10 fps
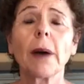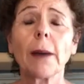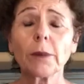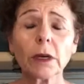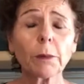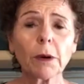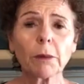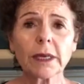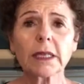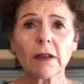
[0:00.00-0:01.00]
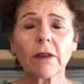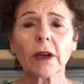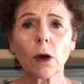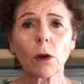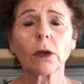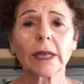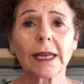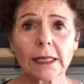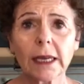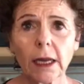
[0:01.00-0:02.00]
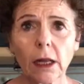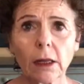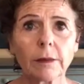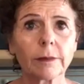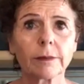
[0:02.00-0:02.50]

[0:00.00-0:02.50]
I'm gonna put myself on hold until